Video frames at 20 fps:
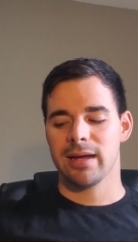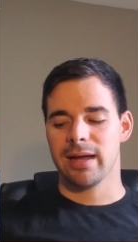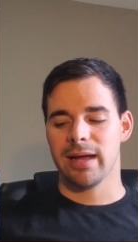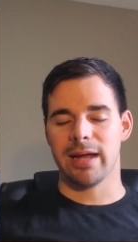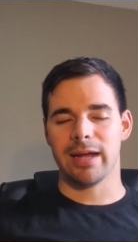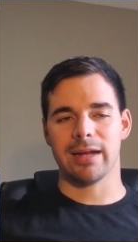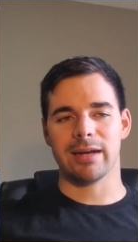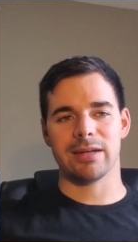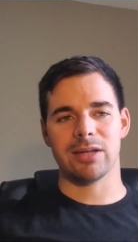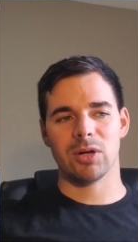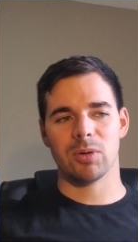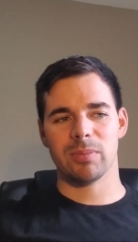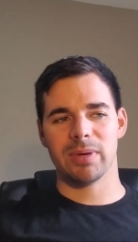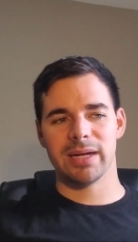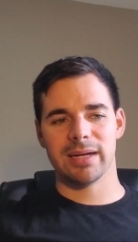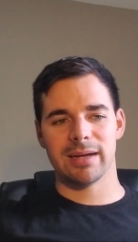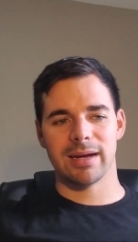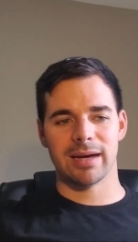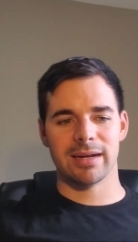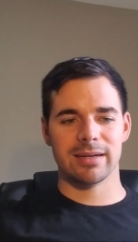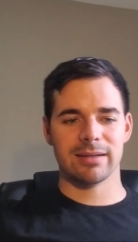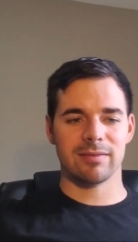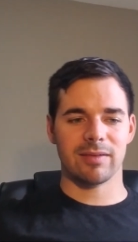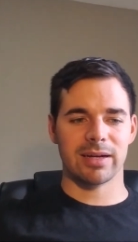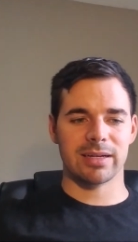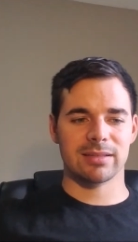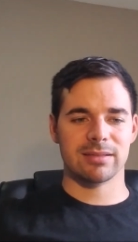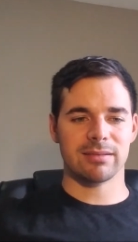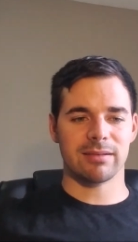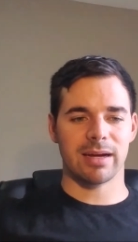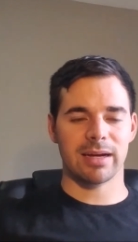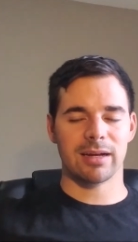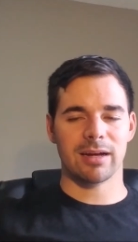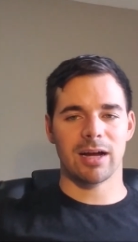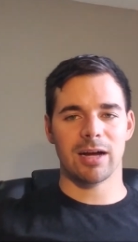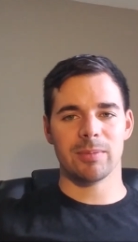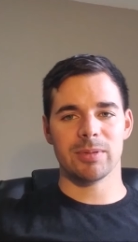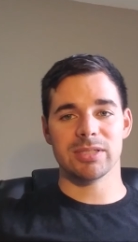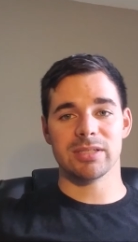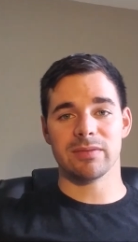and make kind of like sly
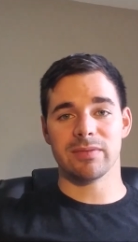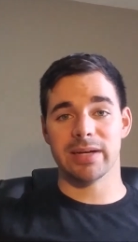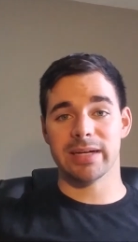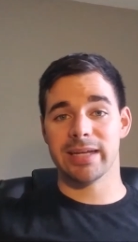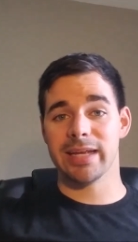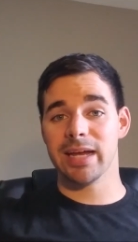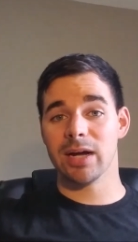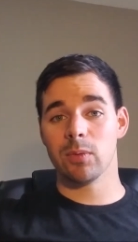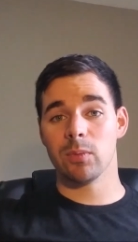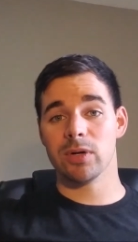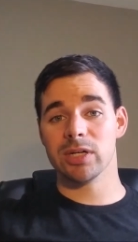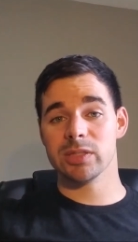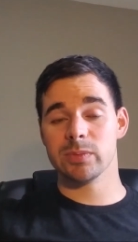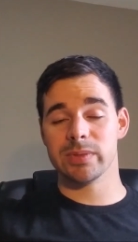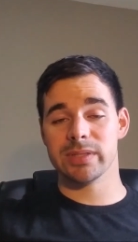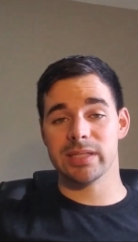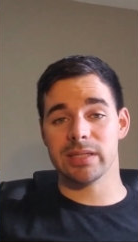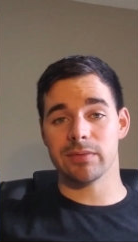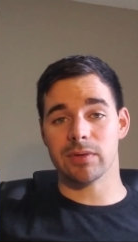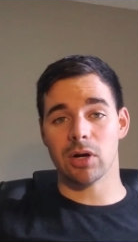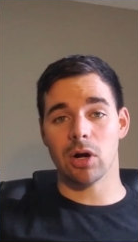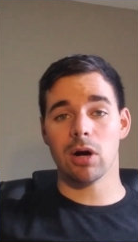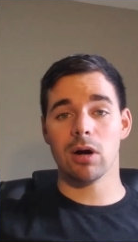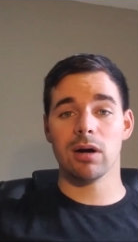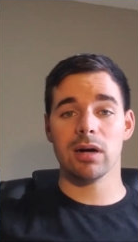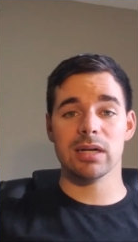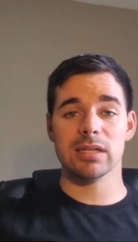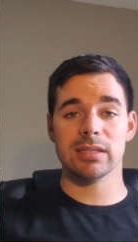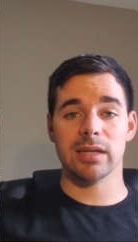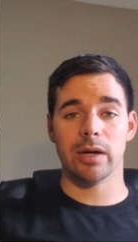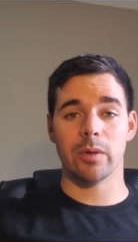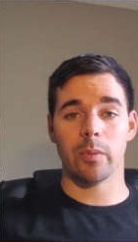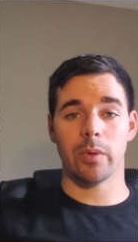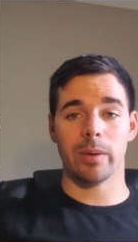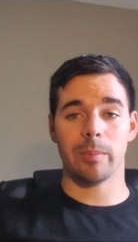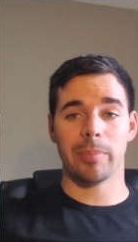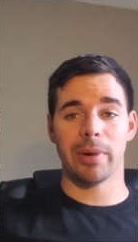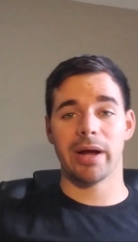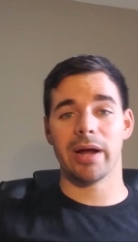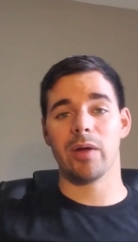comments of like, yeah, once we see the car and decide to want
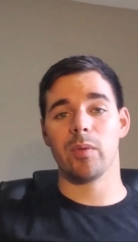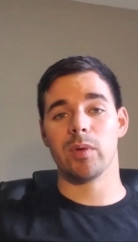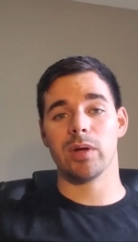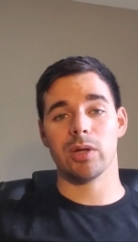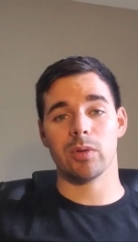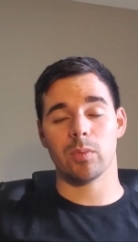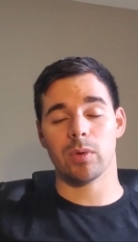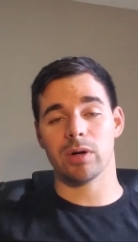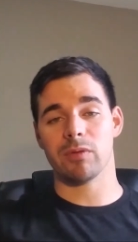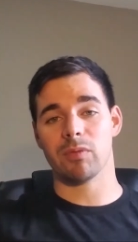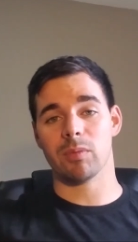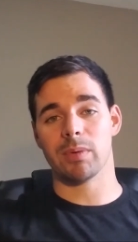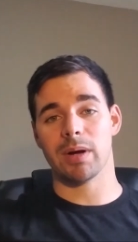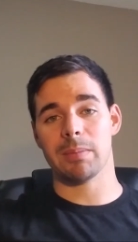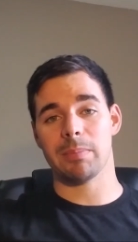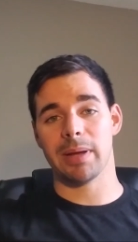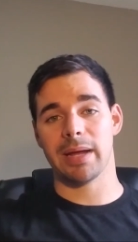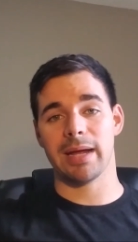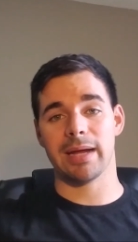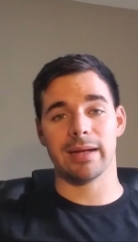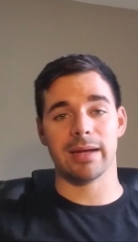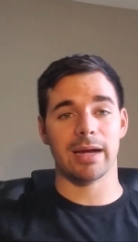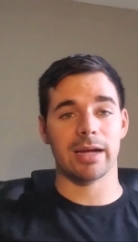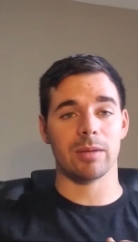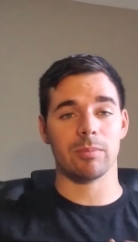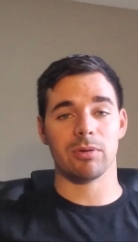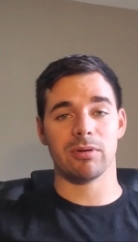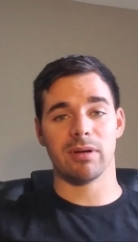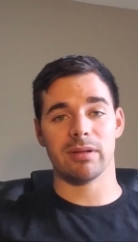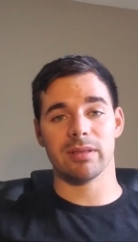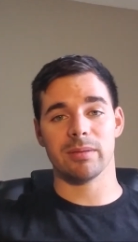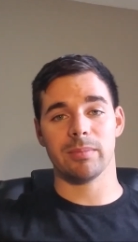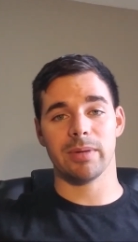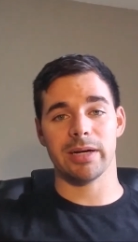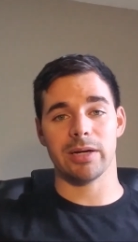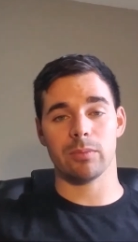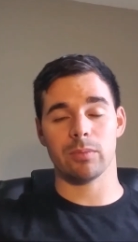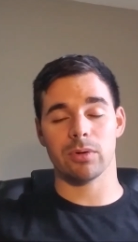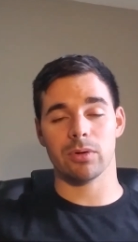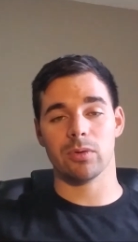to buy it, we can run over my bank, I can pull out the
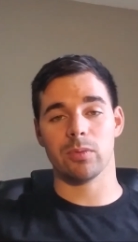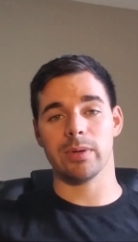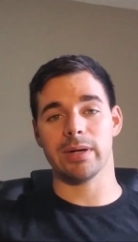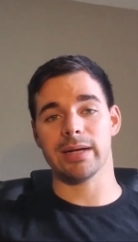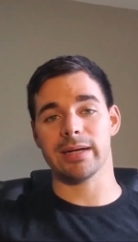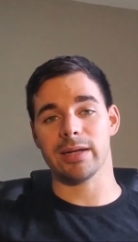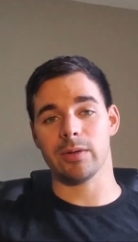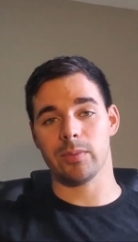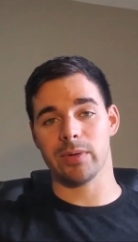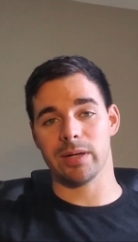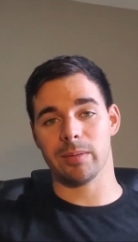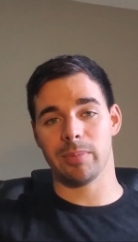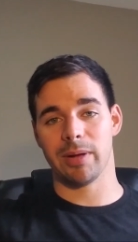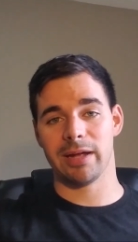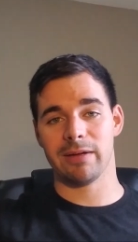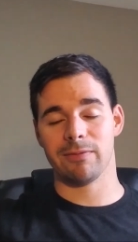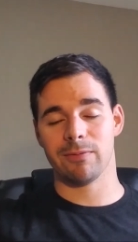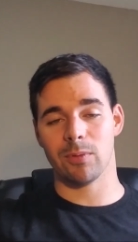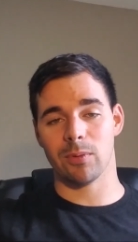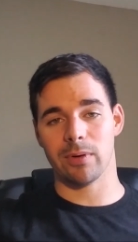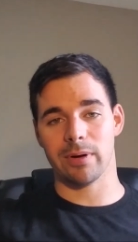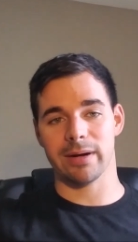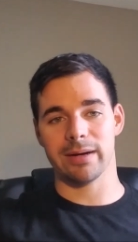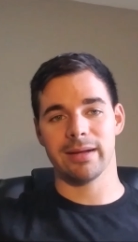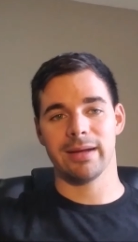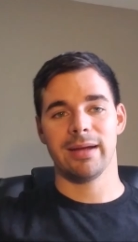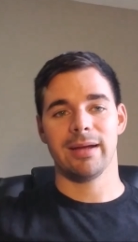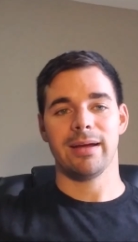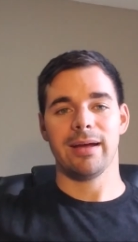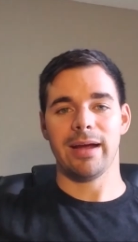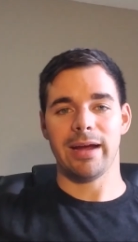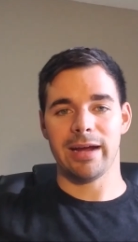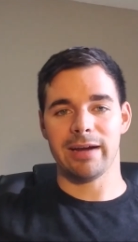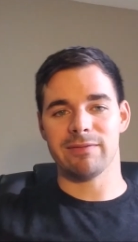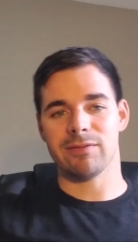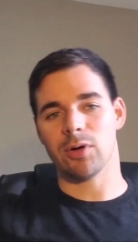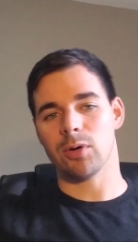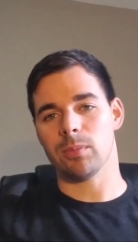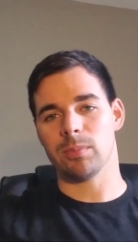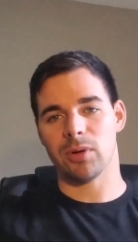money real quick and we can pay for it, and
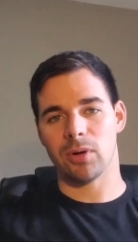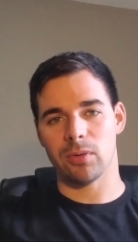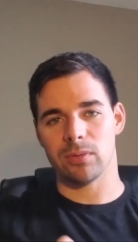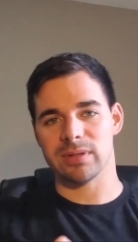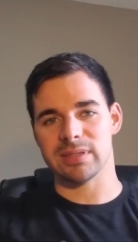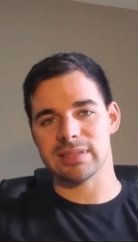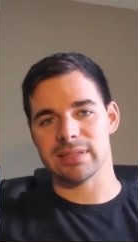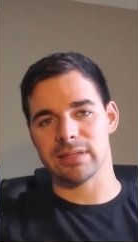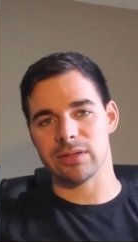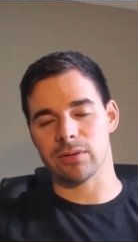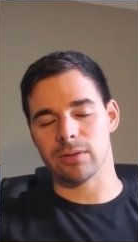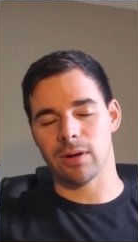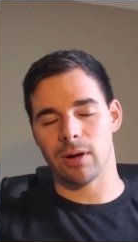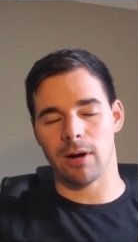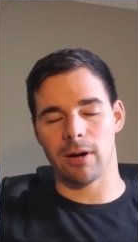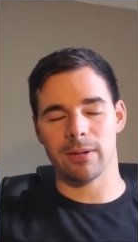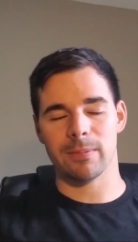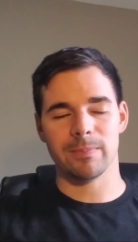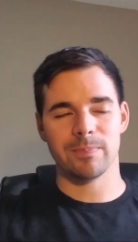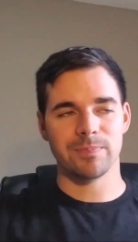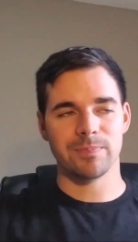lo and behold, it's in your car.